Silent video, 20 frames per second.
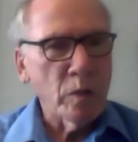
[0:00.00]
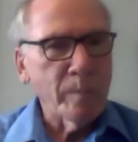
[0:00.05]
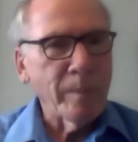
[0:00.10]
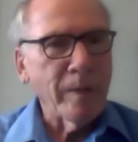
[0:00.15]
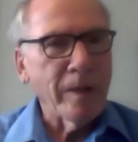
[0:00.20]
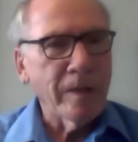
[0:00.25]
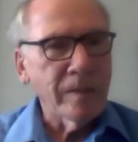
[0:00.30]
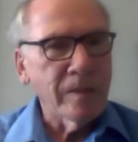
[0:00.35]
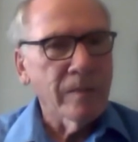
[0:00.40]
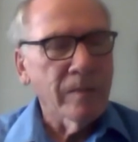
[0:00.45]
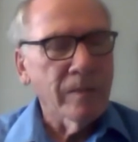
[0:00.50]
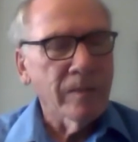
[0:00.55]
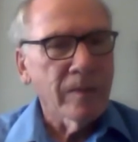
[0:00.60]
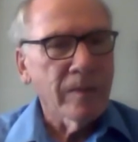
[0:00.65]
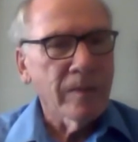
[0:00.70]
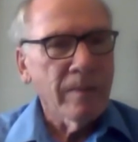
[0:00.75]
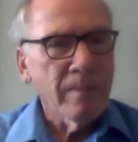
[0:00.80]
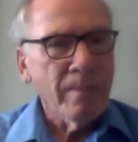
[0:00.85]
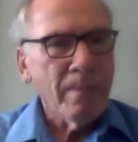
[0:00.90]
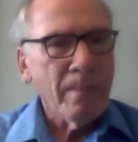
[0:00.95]
perspective
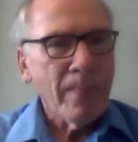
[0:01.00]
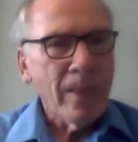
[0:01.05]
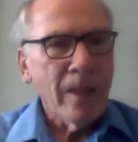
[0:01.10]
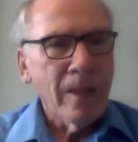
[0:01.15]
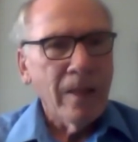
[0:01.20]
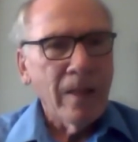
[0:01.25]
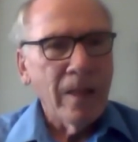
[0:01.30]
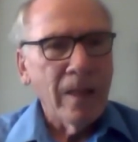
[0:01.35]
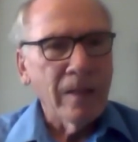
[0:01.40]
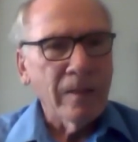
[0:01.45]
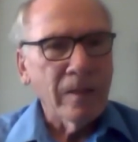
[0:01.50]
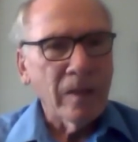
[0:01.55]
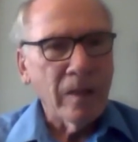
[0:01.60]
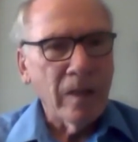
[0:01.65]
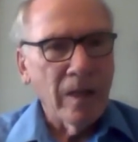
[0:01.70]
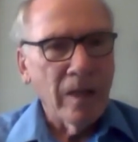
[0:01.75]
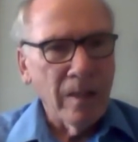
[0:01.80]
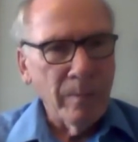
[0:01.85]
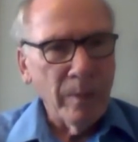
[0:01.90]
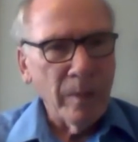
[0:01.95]
and the
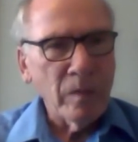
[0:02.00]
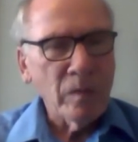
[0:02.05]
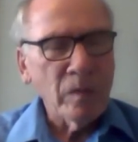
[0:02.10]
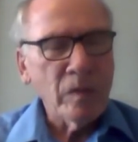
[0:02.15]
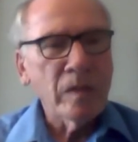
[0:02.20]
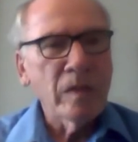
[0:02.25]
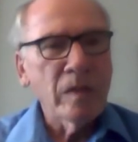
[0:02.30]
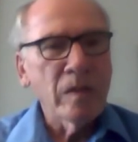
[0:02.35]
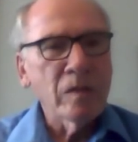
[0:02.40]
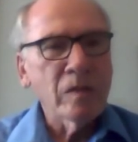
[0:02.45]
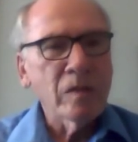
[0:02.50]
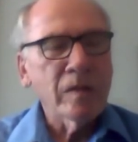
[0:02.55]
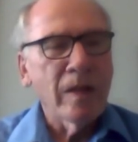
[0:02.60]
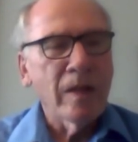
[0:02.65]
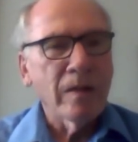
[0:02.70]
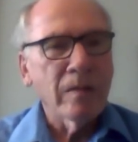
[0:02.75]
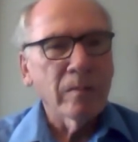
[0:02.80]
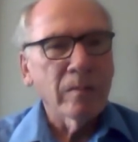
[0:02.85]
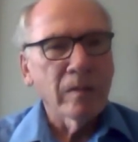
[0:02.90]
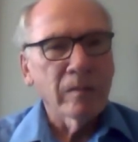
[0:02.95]
competencies
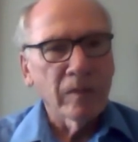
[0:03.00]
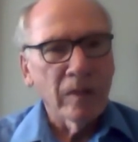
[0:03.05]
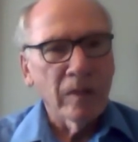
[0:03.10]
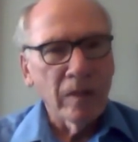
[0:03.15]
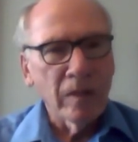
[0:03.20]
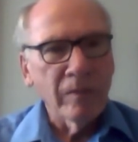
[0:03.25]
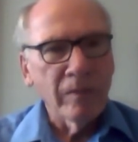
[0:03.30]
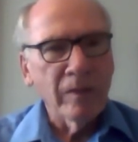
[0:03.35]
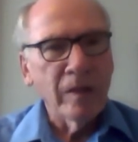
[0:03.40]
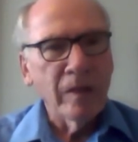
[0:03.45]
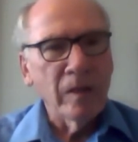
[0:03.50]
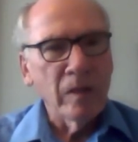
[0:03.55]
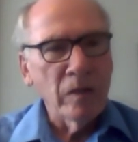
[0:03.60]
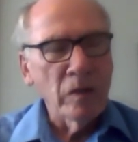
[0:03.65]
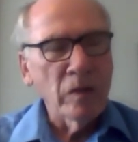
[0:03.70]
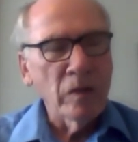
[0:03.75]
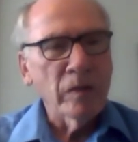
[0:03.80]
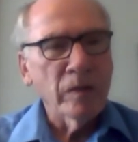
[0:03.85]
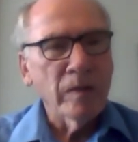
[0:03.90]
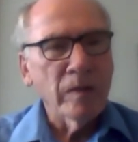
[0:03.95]
that are evolving
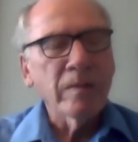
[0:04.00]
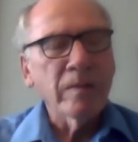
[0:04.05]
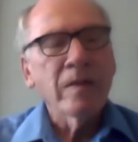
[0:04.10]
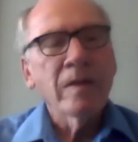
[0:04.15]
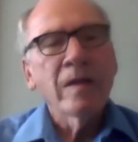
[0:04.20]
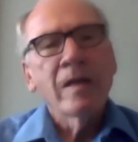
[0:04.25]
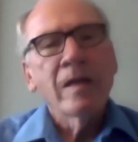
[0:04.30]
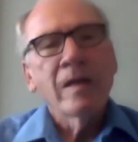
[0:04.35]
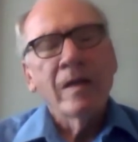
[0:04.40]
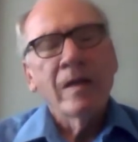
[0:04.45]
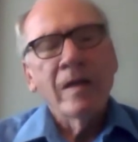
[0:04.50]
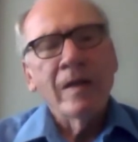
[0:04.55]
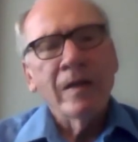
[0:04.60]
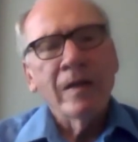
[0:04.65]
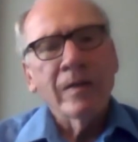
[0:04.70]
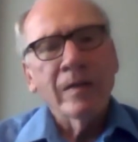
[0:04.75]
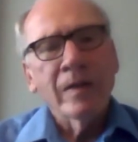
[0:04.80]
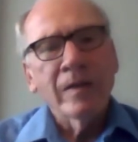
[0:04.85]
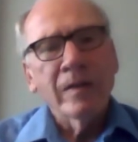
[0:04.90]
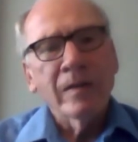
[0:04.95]
in your
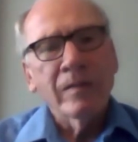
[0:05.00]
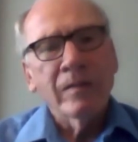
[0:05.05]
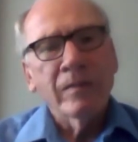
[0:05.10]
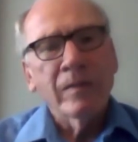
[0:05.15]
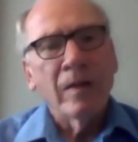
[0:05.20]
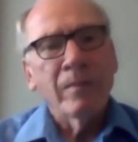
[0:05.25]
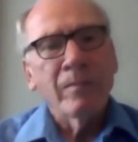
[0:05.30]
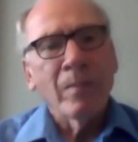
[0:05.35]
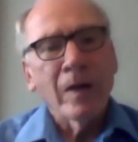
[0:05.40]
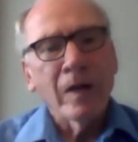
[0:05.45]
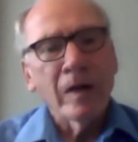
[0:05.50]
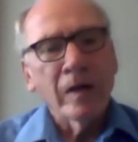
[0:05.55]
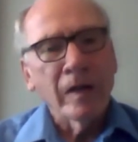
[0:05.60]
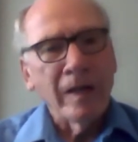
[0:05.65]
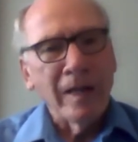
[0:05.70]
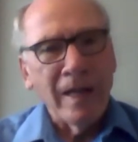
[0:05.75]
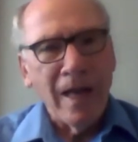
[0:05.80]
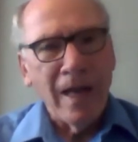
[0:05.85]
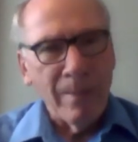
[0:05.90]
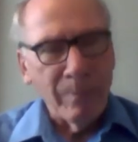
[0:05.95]
area of
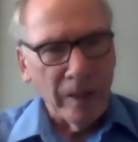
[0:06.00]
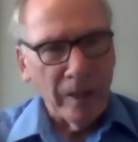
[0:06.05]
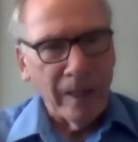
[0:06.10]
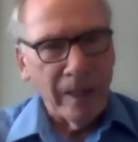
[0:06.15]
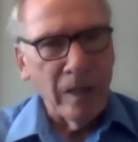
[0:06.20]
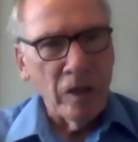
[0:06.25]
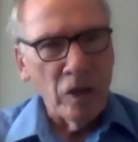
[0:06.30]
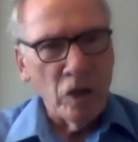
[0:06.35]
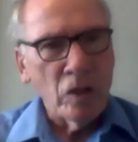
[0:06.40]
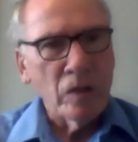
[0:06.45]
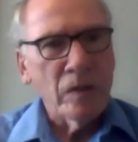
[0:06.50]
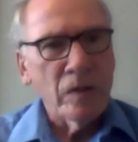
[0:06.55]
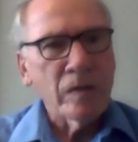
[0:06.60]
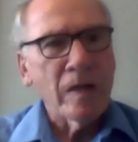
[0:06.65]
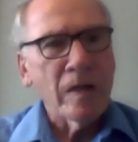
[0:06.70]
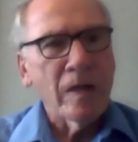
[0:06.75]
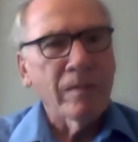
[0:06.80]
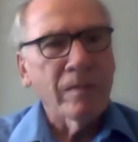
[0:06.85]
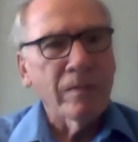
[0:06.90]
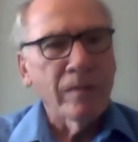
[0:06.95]
marketing
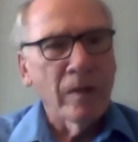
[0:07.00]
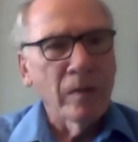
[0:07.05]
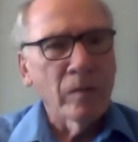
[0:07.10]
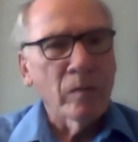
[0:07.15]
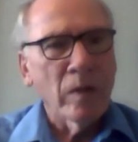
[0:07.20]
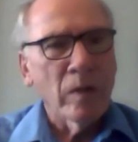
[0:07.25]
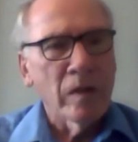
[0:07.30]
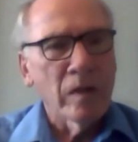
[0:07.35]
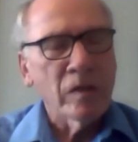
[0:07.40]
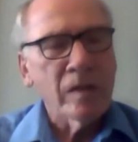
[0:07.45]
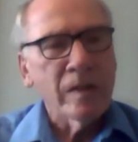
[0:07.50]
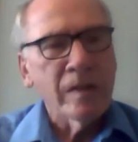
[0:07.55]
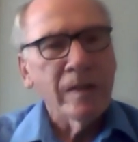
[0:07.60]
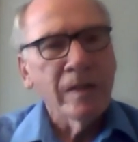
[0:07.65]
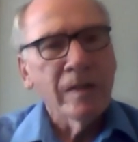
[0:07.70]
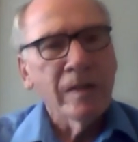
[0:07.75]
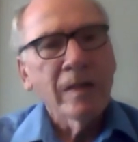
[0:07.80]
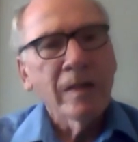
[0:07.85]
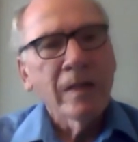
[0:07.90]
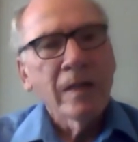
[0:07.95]
applications and fundraising.
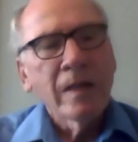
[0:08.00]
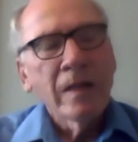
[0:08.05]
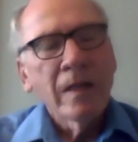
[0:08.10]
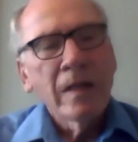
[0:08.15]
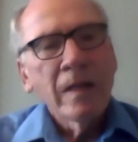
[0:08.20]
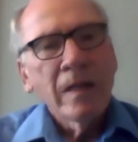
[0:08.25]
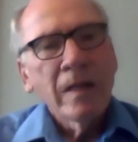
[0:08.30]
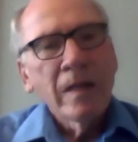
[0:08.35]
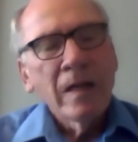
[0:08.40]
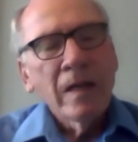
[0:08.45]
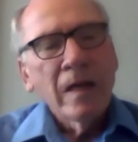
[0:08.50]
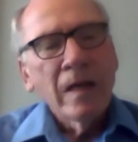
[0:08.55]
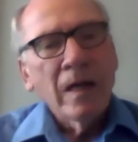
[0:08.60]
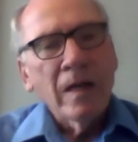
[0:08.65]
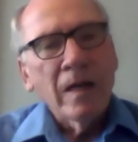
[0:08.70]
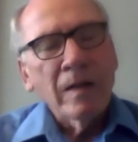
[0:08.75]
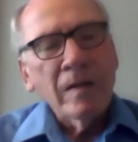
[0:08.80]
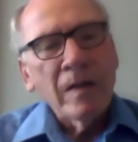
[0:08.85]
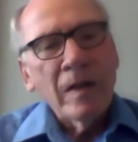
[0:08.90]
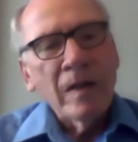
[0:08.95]

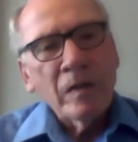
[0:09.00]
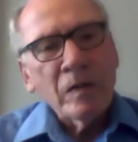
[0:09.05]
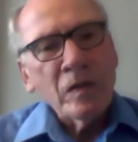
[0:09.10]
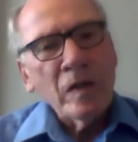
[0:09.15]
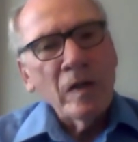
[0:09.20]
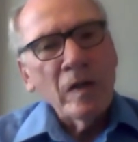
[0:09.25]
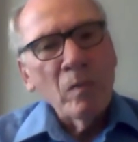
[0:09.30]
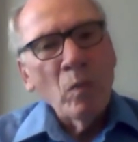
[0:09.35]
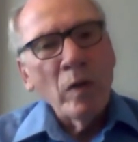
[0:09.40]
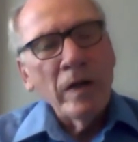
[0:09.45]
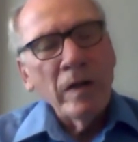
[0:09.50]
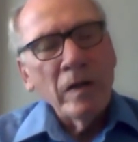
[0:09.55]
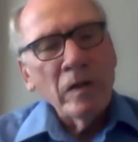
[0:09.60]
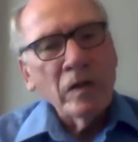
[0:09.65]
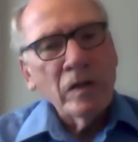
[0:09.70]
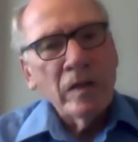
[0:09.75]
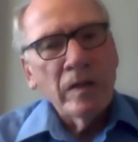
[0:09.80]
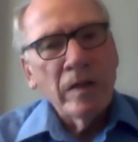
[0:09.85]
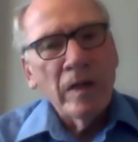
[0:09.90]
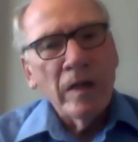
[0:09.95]
Uh, in some
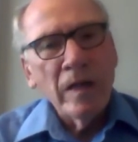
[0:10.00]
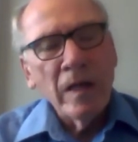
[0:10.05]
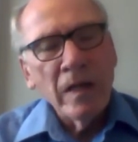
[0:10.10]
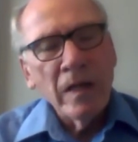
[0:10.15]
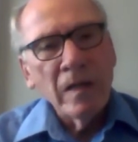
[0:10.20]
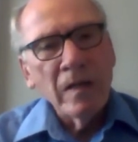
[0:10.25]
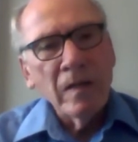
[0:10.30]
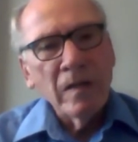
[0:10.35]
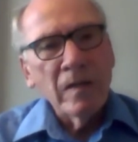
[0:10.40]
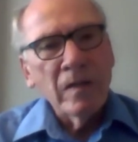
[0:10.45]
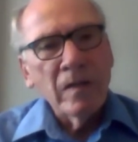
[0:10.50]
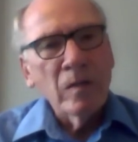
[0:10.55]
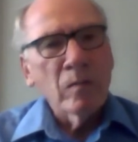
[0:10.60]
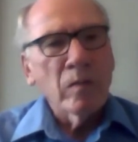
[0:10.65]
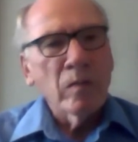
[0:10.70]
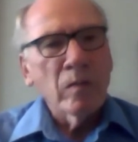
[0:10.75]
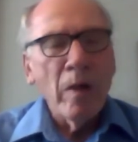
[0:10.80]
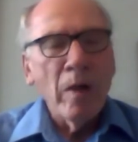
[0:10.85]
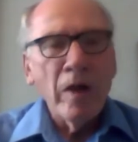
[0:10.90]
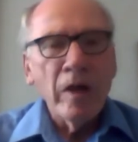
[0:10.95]
ways, today you
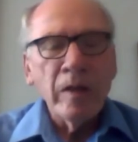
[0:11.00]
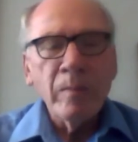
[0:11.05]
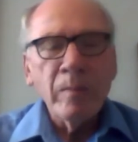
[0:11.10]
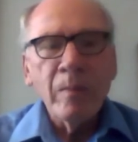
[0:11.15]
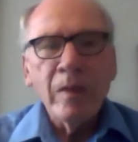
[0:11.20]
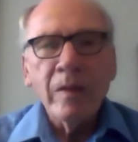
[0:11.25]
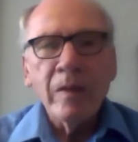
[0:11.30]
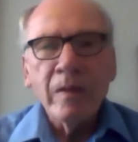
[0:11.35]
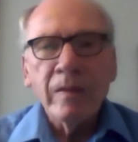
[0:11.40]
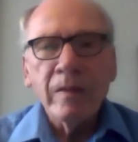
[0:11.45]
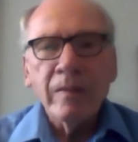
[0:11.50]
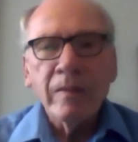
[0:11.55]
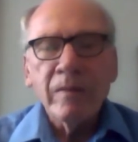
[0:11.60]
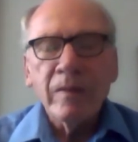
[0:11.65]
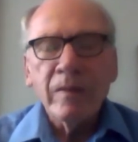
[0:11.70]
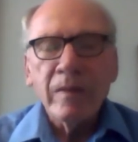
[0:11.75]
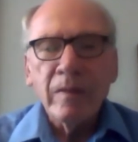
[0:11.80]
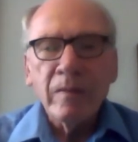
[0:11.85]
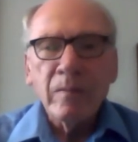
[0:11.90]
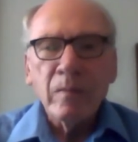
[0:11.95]
remind me of
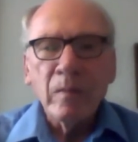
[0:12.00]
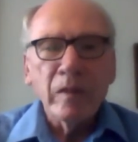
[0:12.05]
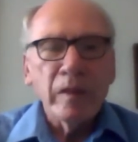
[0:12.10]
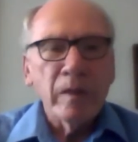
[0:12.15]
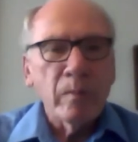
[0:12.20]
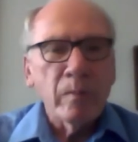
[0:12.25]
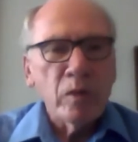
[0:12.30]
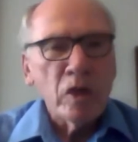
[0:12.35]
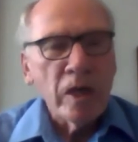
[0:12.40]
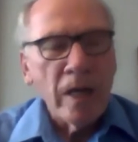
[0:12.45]
uh, William